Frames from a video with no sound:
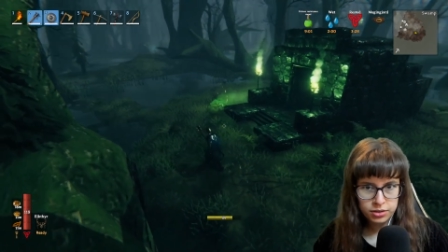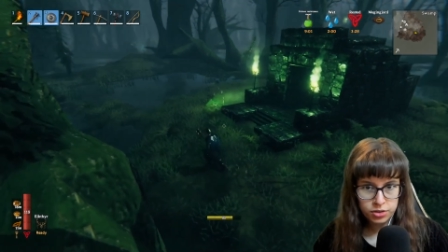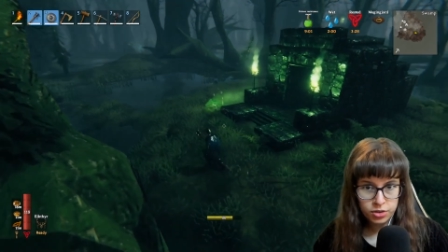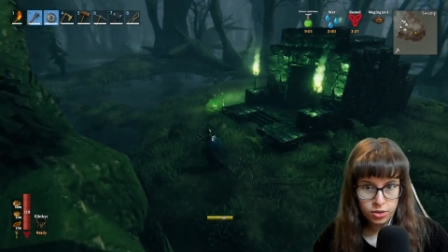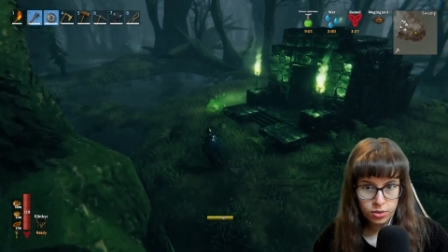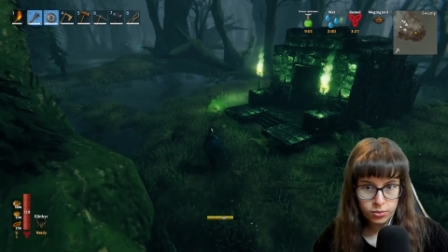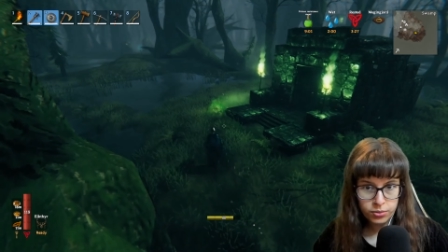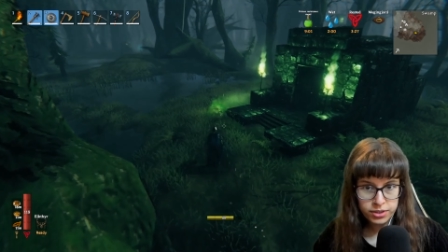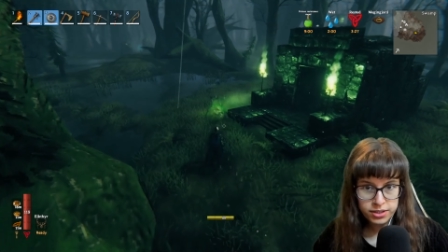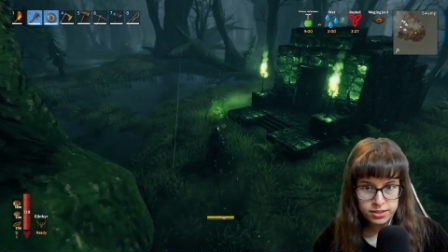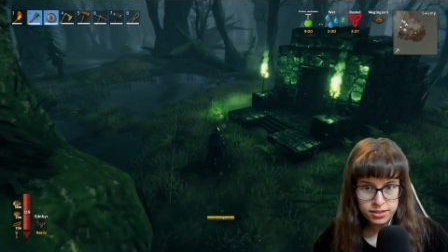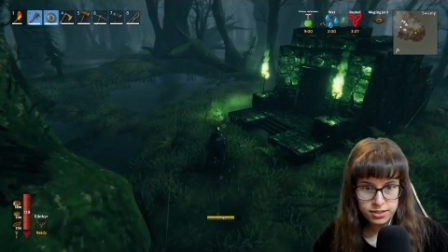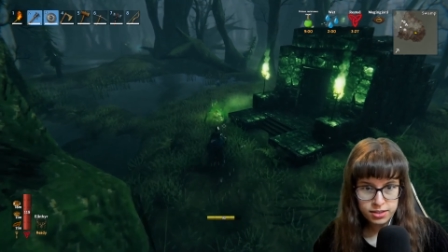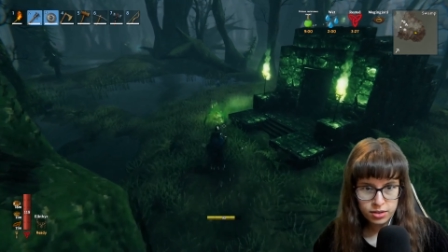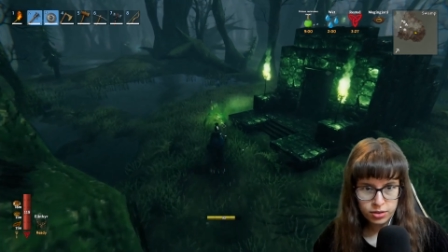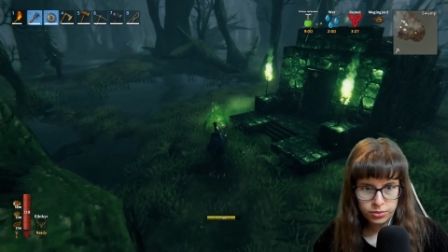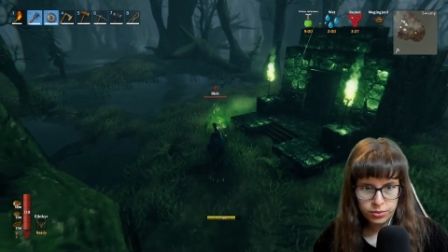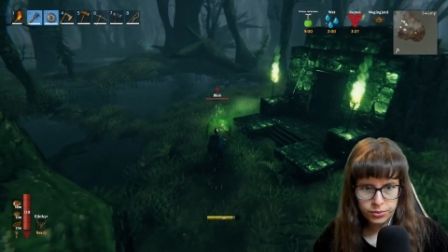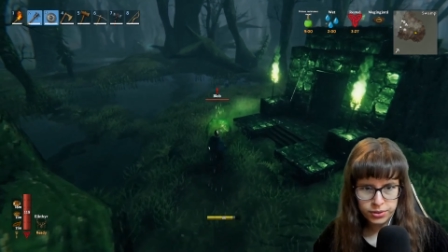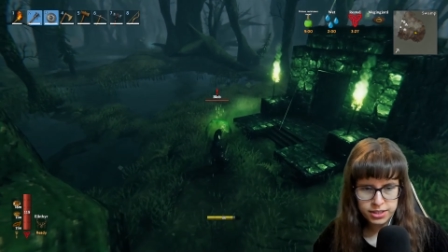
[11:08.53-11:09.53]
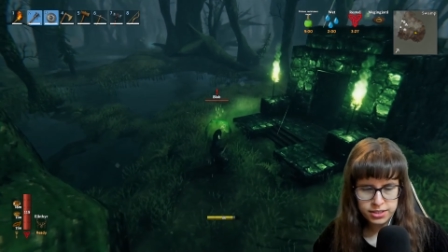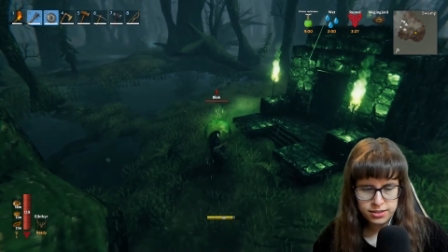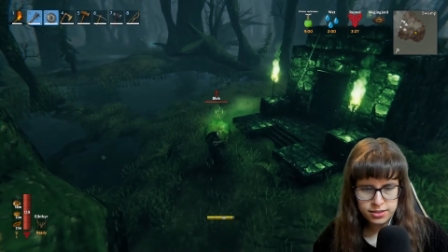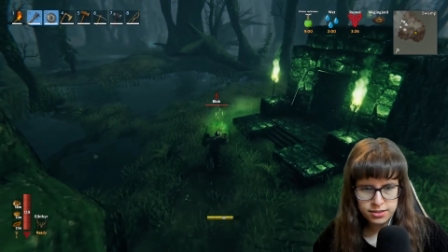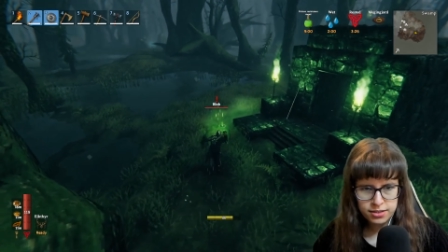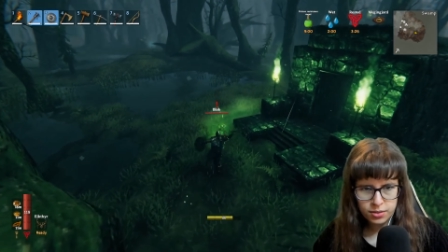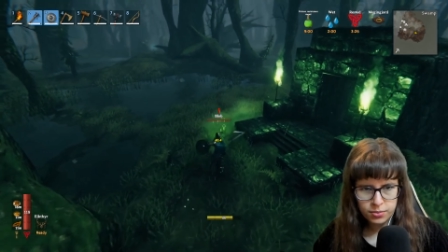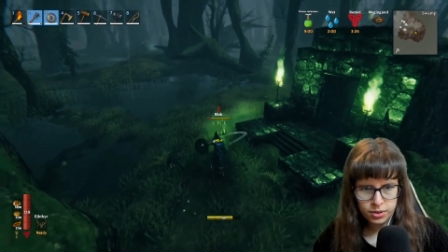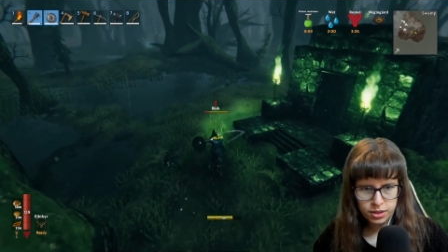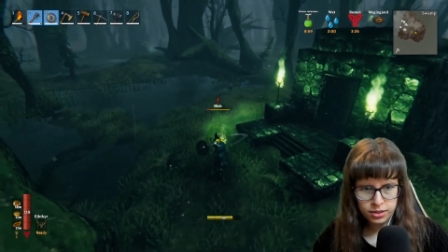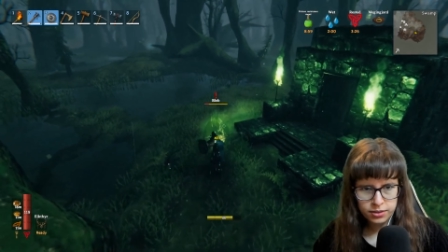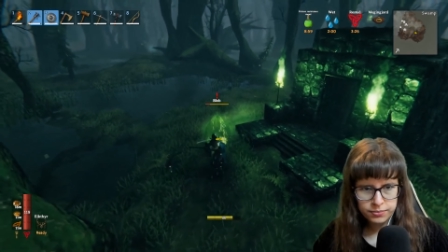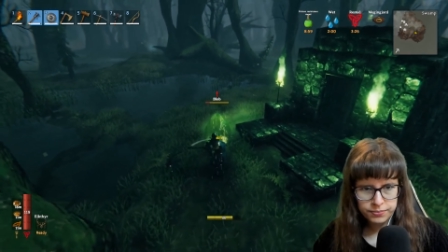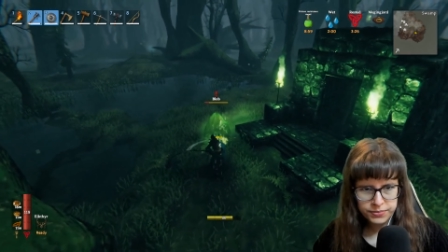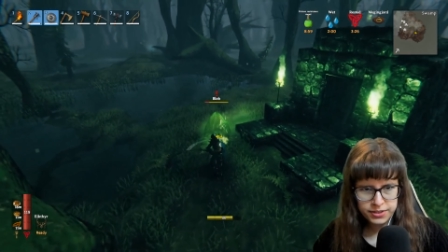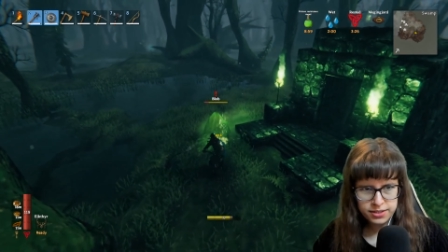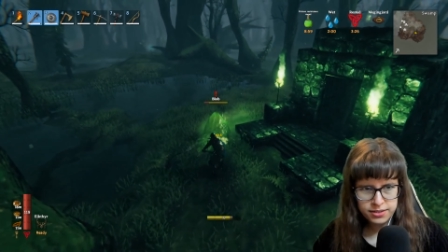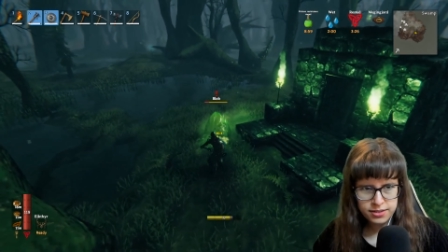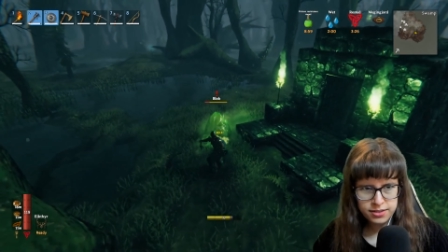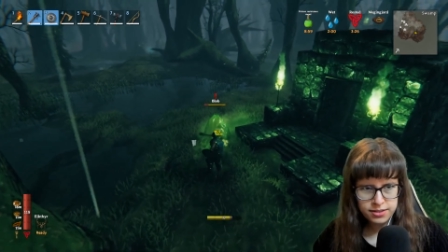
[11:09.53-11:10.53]
No, this is, oh no, this is the one.
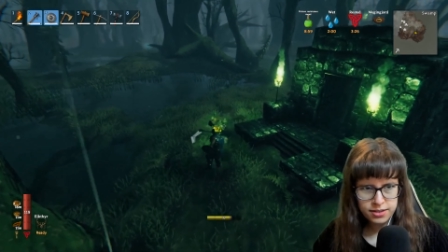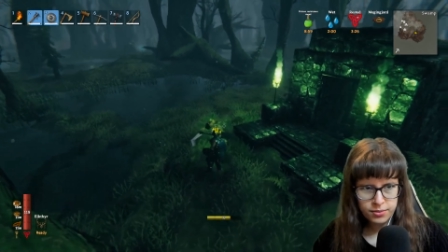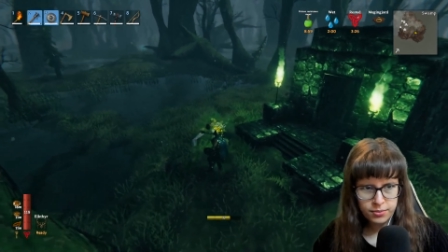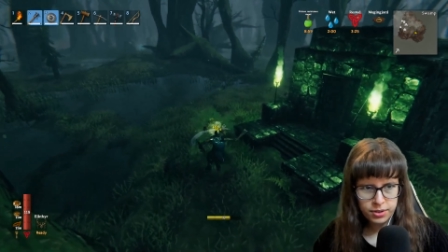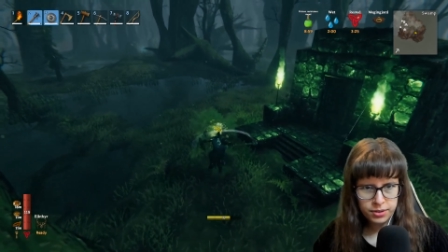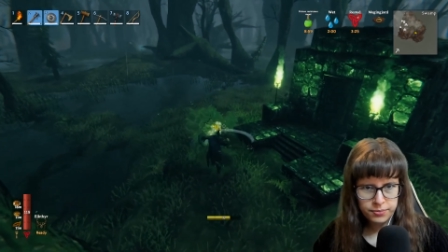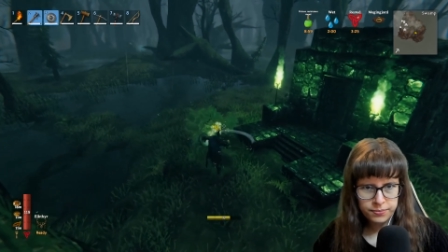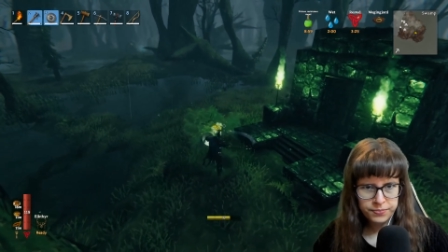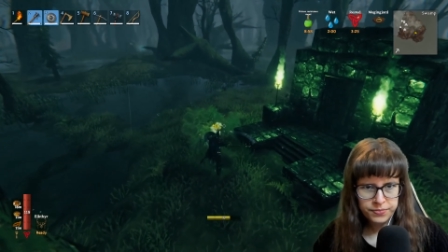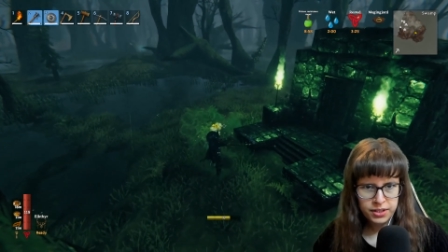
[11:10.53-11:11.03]
This is the one.